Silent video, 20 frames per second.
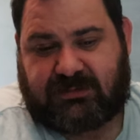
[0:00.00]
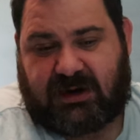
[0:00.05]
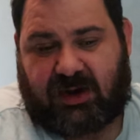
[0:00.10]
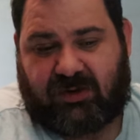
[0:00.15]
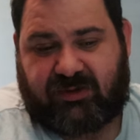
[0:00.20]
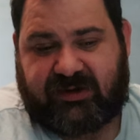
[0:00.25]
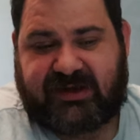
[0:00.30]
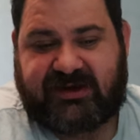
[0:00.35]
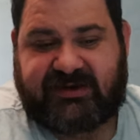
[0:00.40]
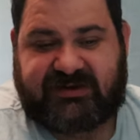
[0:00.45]

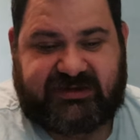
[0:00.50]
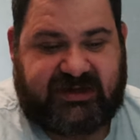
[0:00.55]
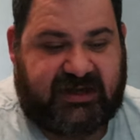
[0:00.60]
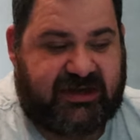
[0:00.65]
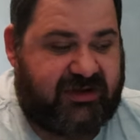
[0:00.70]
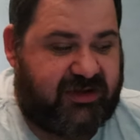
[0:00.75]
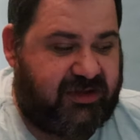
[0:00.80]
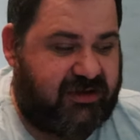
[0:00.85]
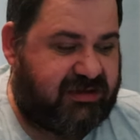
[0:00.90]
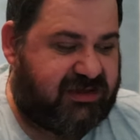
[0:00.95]
I'll
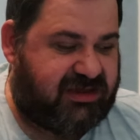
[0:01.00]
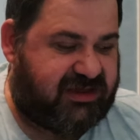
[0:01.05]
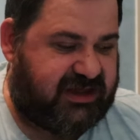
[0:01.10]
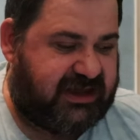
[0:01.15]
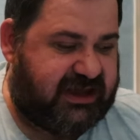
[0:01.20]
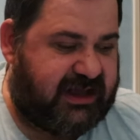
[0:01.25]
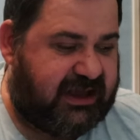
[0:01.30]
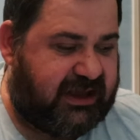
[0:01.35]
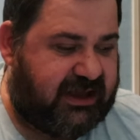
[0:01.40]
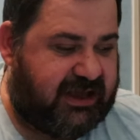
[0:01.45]
continue
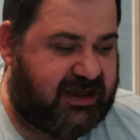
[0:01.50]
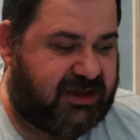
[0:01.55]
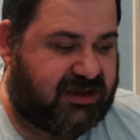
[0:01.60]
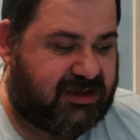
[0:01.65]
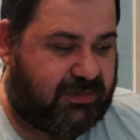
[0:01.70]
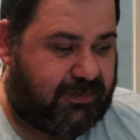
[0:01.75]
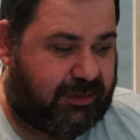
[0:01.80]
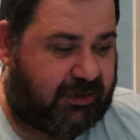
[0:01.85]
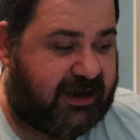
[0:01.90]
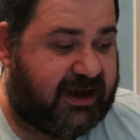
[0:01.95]
singing
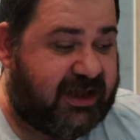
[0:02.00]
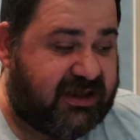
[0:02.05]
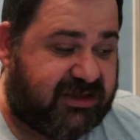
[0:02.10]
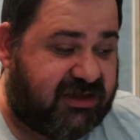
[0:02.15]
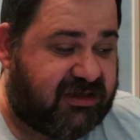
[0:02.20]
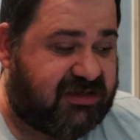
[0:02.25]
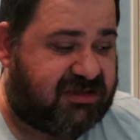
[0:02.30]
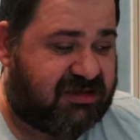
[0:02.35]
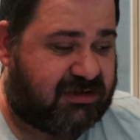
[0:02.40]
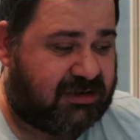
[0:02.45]
his
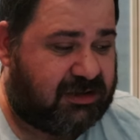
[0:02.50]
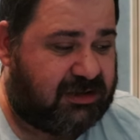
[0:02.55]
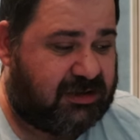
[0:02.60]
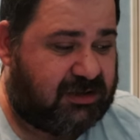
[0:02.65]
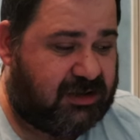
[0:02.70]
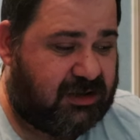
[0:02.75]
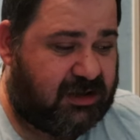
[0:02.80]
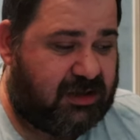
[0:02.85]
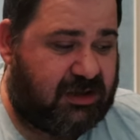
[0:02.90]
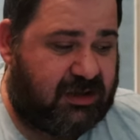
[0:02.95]
praises.
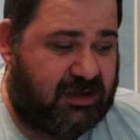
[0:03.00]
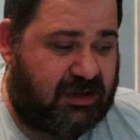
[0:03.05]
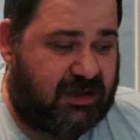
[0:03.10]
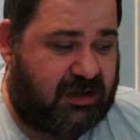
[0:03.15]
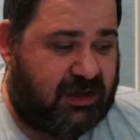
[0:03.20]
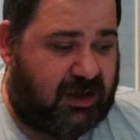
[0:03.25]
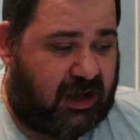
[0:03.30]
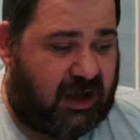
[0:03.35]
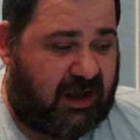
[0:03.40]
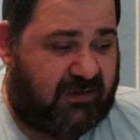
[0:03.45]

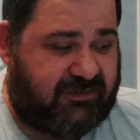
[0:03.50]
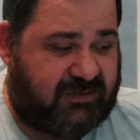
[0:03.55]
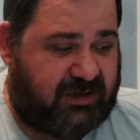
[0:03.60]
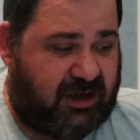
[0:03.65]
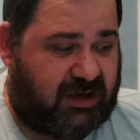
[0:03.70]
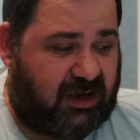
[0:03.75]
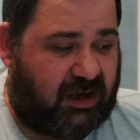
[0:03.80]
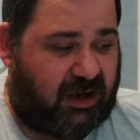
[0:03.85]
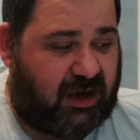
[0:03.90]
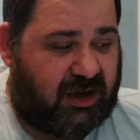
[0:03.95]
I've
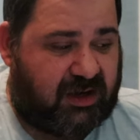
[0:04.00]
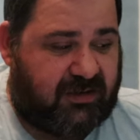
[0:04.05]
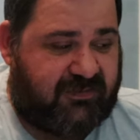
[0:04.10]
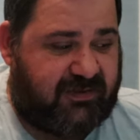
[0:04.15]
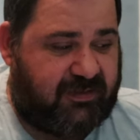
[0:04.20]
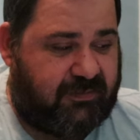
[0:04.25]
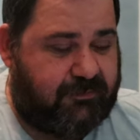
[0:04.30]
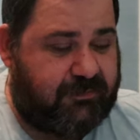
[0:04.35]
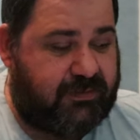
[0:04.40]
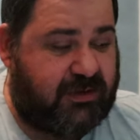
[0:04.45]
got a lot of
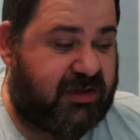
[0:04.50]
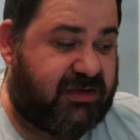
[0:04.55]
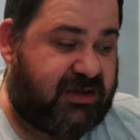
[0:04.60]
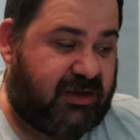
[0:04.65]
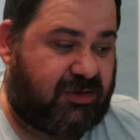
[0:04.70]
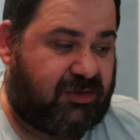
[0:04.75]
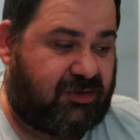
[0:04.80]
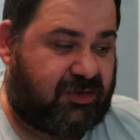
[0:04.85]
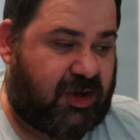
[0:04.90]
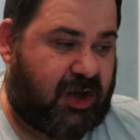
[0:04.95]

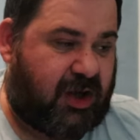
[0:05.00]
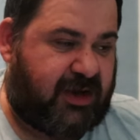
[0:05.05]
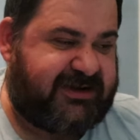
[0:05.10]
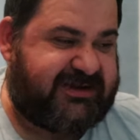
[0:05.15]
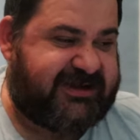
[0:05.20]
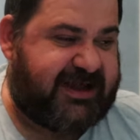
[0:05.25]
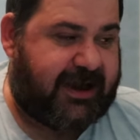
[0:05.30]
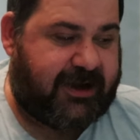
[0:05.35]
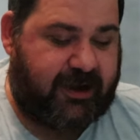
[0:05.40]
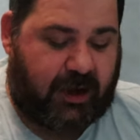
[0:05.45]
musical
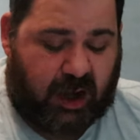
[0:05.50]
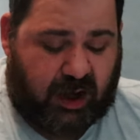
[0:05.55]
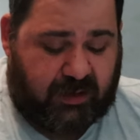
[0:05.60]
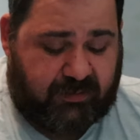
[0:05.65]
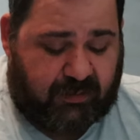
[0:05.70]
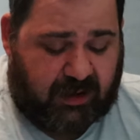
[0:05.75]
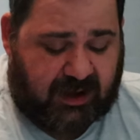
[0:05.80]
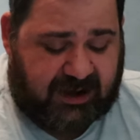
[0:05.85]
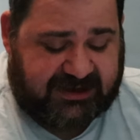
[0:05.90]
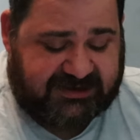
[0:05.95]
content on
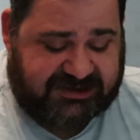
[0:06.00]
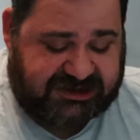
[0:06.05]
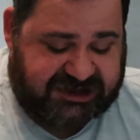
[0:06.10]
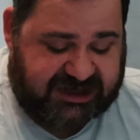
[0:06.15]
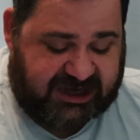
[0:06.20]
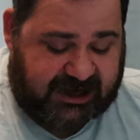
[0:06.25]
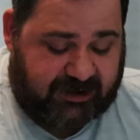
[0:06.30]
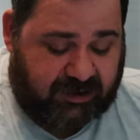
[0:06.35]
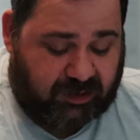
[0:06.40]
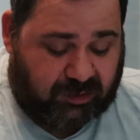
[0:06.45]
my
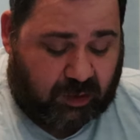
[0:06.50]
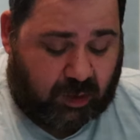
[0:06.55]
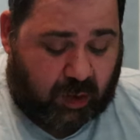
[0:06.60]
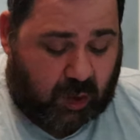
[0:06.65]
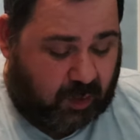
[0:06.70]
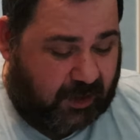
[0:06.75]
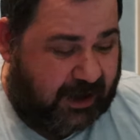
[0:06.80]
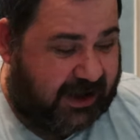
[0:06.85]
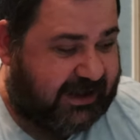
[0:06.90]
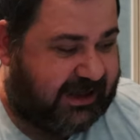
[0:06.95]
channel
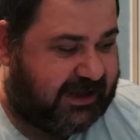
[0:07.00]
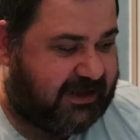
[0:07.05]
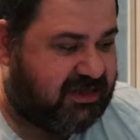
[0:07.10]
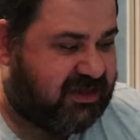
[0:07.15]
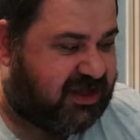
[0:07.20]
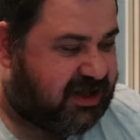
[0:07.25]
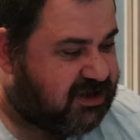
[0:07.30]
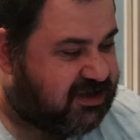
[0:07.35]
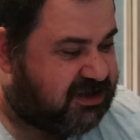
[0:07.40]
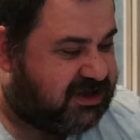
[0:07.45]
already
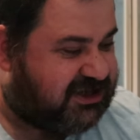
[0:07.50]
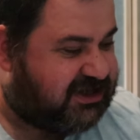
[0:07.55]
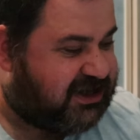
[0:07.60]
that